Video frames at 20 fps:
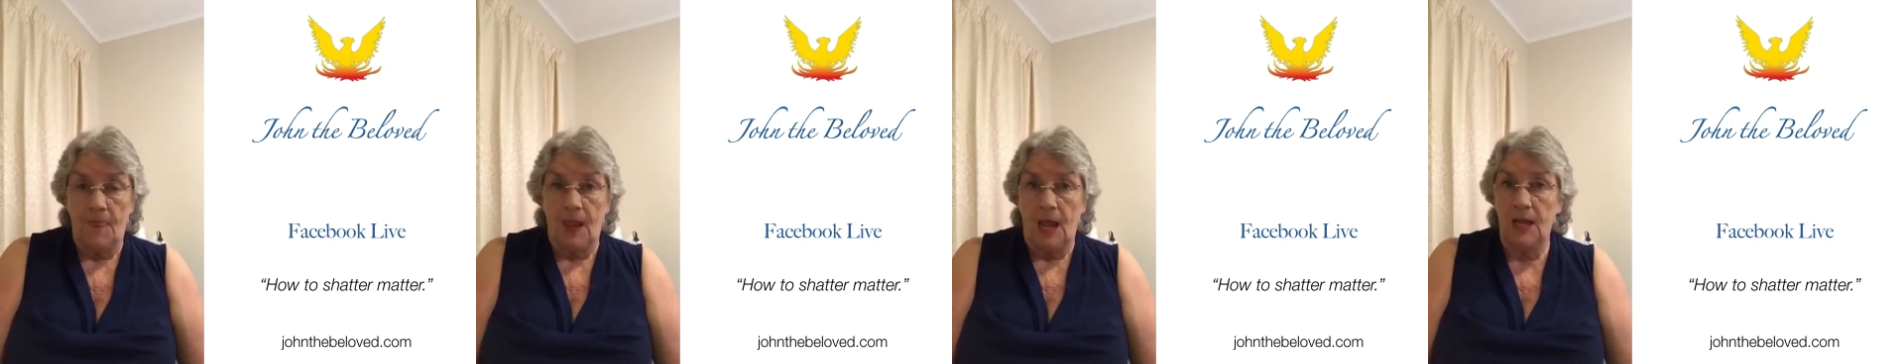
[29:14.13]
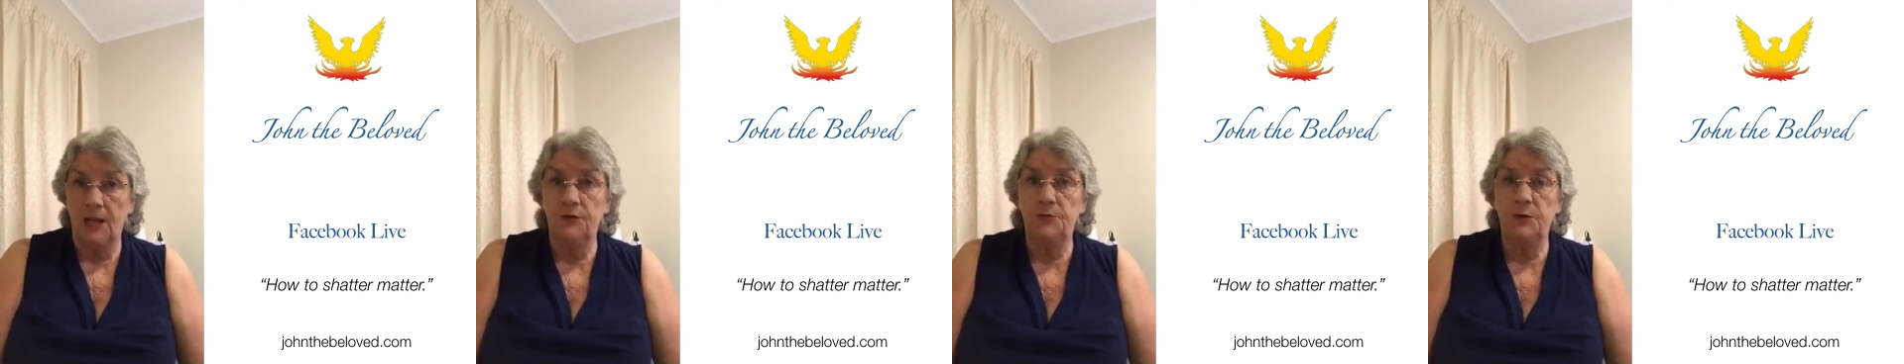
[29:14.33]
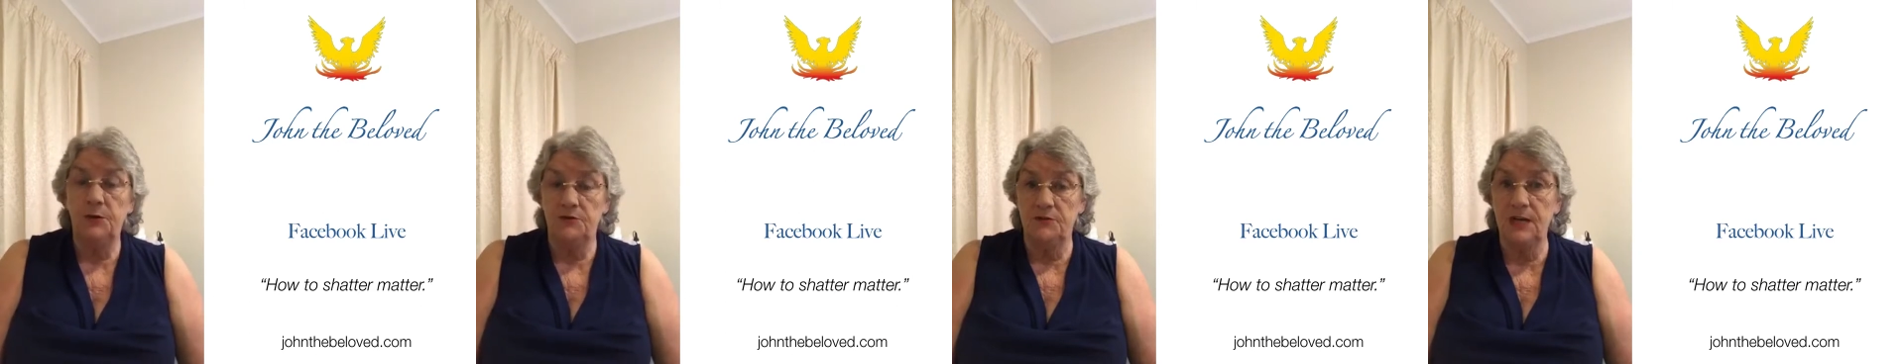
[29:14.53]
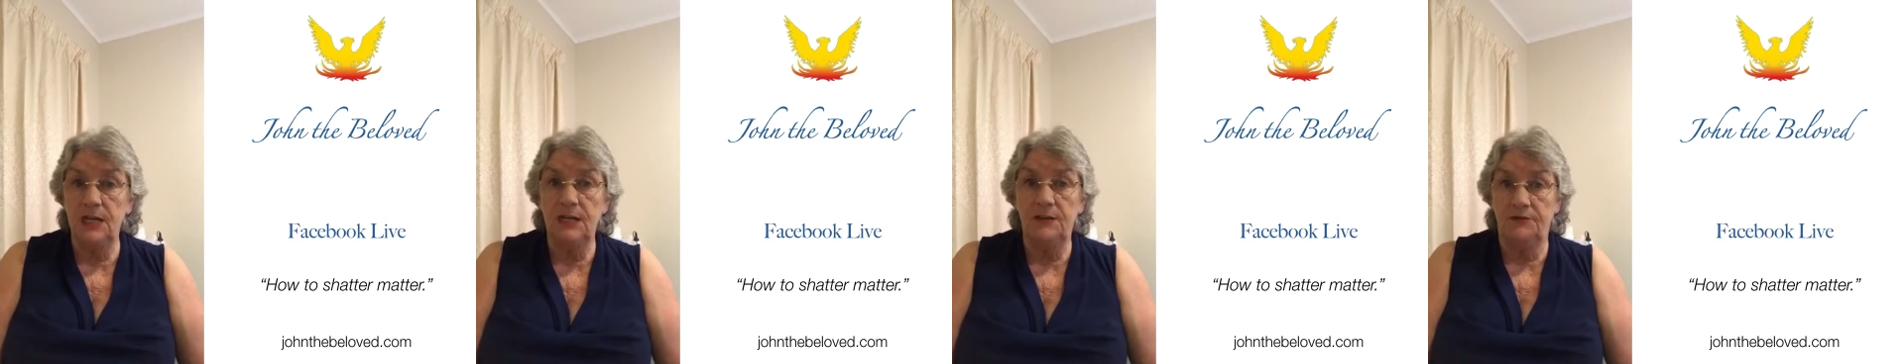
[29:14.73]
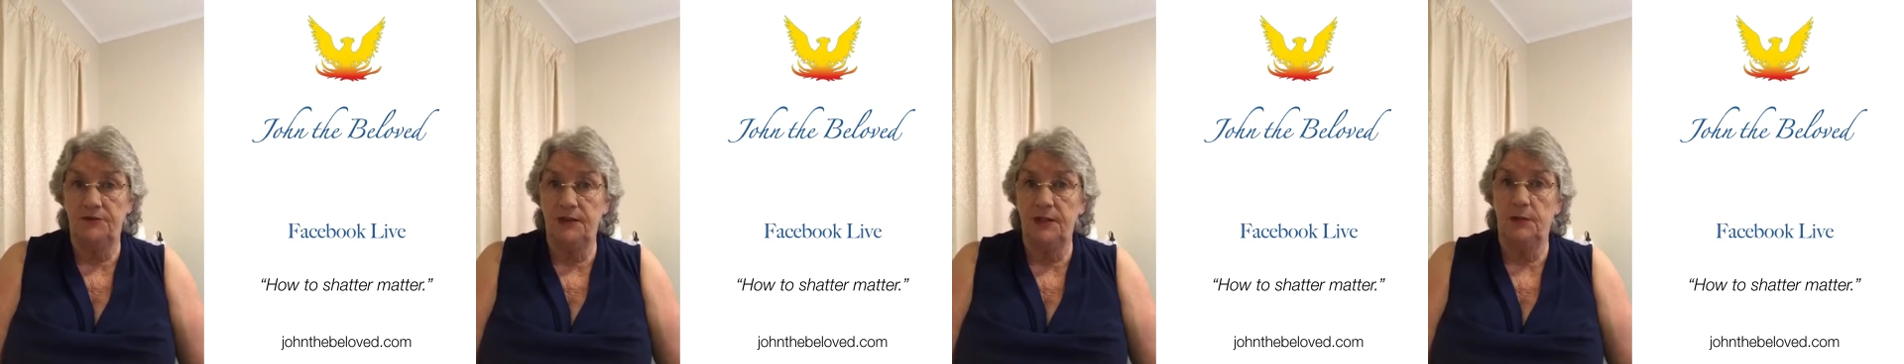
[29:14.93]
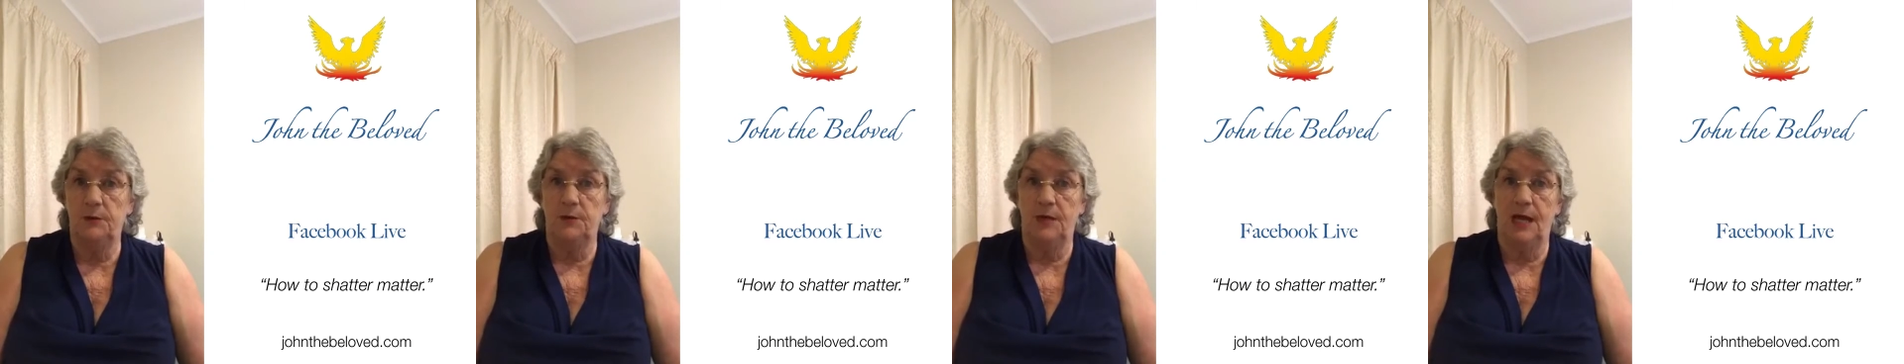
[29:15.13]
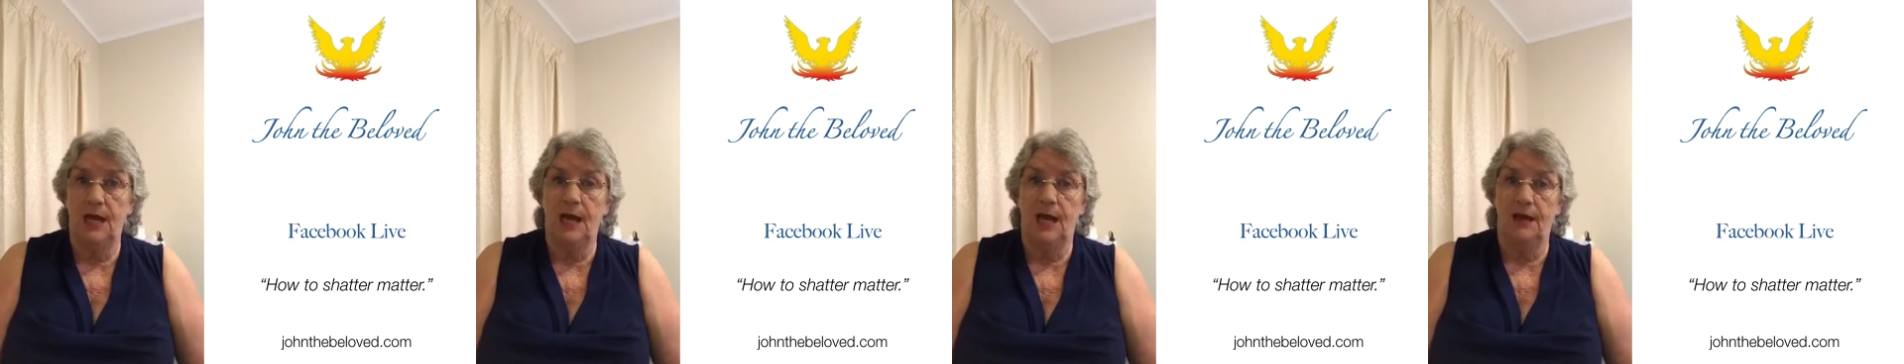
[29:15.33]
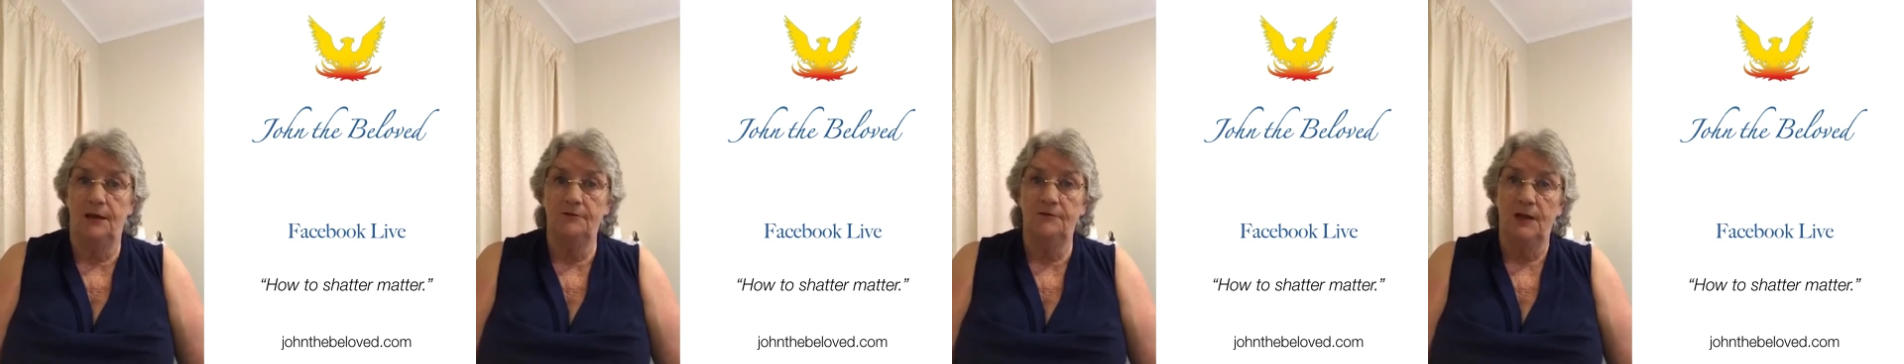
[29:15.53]
And if we really feel we
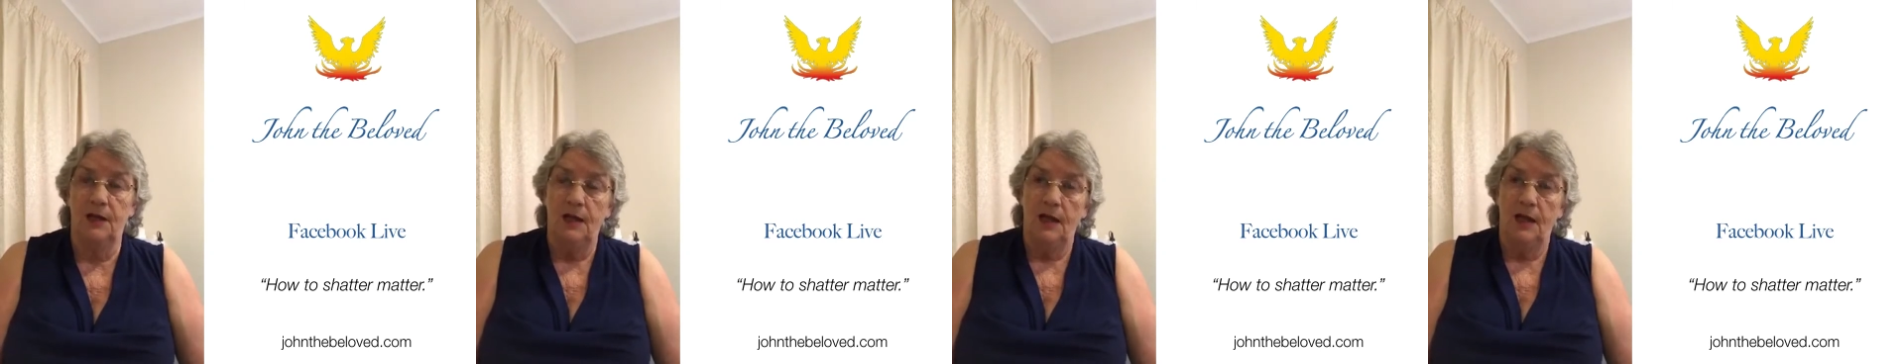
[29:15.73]
have,